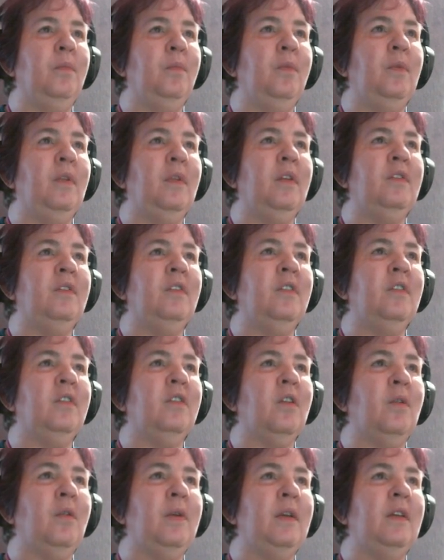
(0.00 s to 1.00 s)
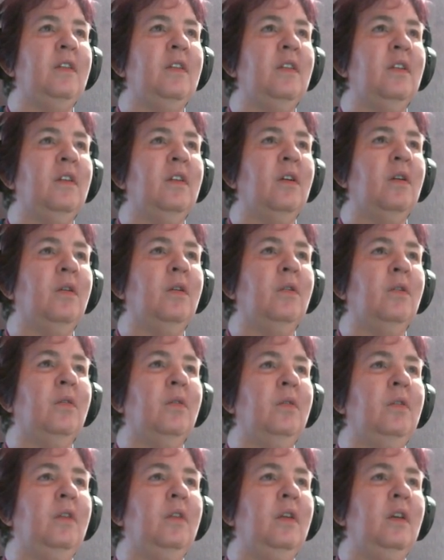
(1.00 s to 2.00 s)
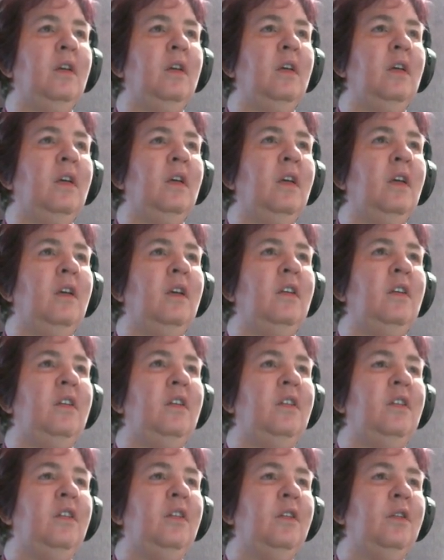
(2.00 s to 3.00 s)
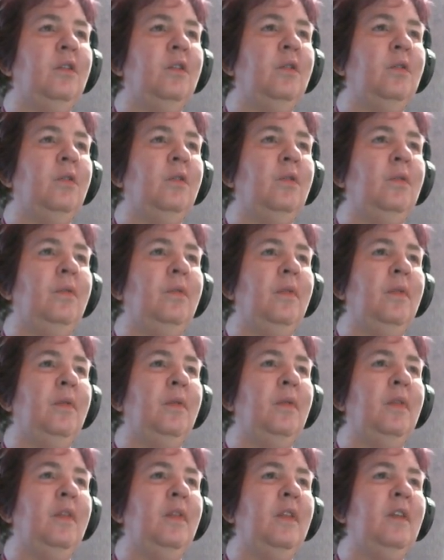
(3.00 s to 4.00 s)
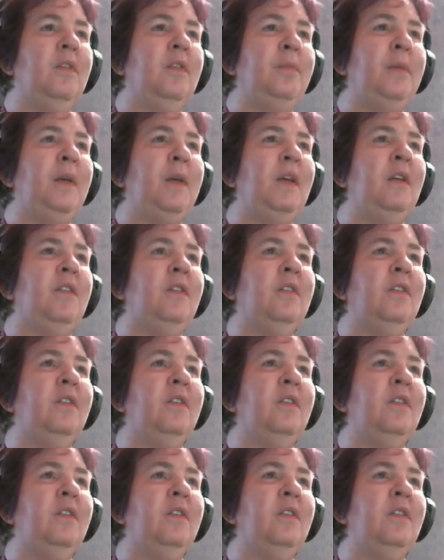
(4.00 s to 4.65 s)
this is going to go to this piece,